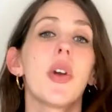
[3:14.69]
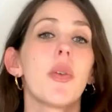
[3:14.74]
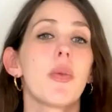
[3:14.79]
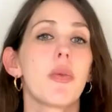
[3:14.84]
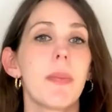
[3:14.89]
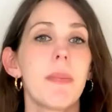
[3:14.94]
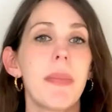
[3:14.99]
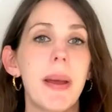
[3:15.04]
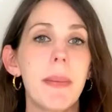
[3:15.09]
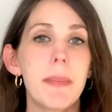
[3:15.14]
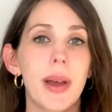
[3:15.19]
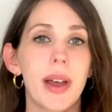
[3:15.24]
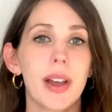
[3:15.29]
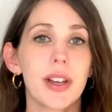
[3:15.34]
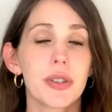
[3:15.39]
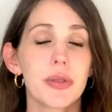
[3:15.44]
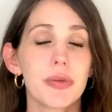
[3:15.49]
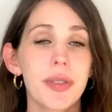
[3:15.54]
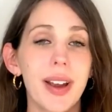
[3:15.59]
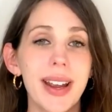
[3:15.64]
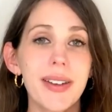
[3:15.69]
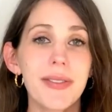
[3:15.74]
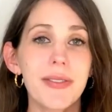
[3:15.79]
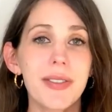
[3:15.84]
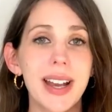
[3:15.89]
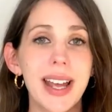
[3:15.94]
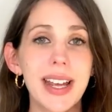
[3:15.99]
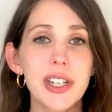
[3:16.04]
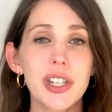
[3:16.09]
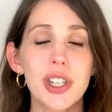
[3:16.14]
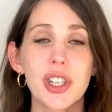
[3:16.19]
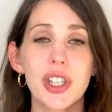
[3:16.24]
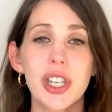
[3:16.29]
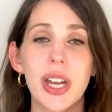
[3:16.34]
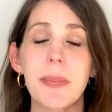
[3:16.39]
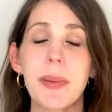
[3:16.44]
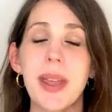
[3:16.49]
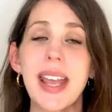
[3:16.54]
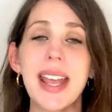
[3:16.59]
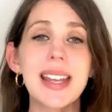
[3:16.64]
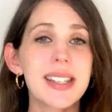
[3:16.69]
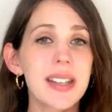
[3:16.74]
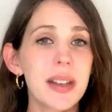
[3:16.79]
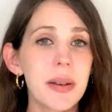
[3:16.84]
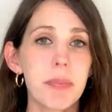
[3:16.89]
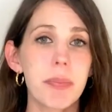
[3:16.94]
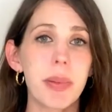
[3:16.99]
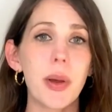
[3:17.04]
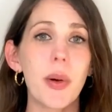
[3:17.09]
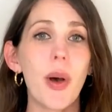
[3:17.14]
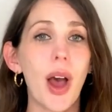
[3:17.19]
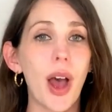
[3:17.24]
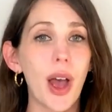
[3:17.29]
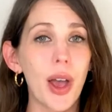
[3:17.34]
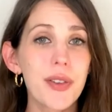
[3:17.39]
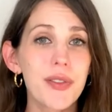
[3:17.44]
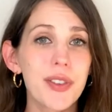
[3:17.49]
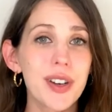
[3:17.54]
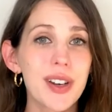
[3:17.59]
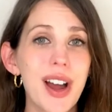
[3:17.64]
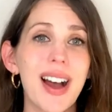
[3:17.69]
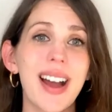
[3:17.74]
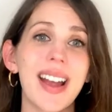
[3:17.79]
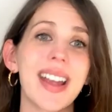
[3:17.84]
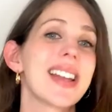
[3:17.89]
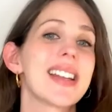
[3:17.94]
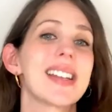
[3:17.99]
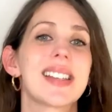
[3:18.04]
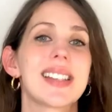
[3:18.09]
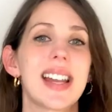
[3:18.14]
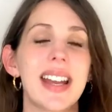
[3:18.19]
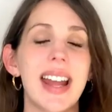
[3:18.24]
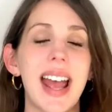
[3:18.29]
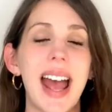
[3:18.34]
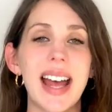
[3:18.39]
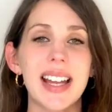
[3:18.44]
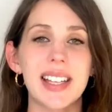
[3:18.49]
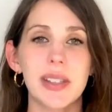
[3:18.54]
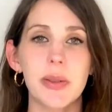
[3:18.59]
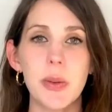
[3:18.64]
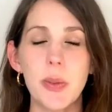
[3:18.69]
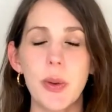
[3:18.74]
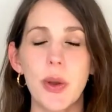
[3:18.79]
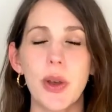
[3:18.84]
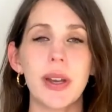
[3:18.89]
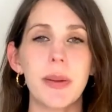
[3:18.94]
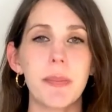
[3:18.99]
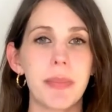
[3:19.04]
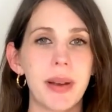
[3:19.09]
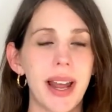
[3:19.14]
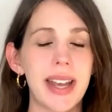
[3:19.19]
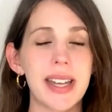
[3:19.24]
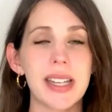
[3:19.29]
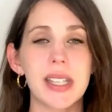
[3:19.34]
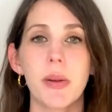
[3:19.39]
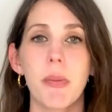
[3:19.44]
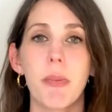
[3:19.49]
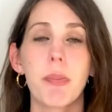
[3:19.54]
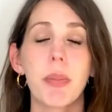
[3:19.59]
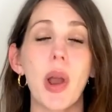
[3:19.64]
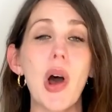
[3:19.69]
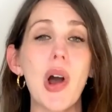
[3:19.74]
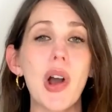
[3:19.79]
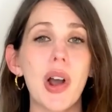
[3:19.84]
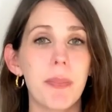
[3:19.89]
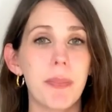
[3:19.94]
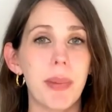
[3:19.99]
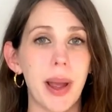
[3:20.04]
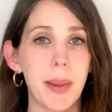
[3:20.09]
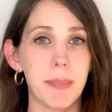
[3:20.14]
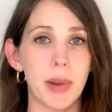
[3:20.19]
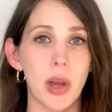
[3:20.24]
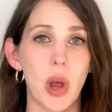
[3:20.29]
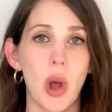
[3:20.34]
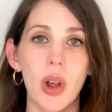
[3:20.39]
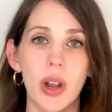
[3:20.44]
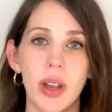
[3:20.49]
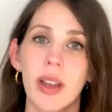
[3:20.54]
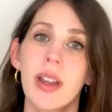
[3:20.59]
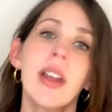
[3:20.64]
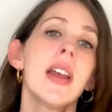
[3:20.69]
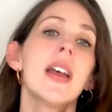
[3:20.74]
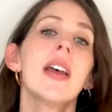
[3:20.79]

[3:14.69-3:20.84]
Remember, a great relationship isn't built overnight. Instead, it has to be put in place block by block.